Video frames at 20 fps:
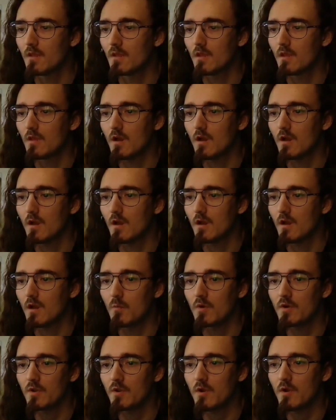We're
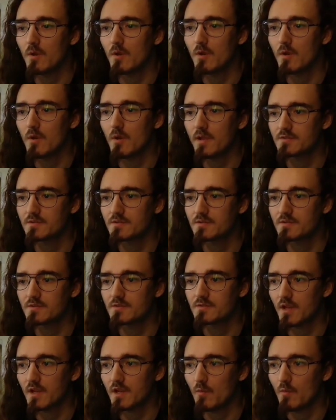going to go up against the
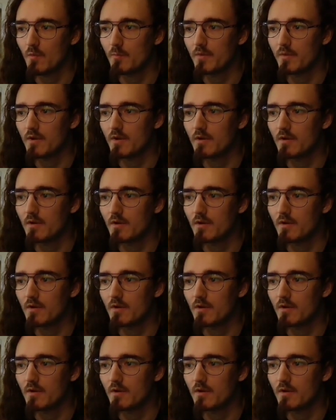Stinky Wump here.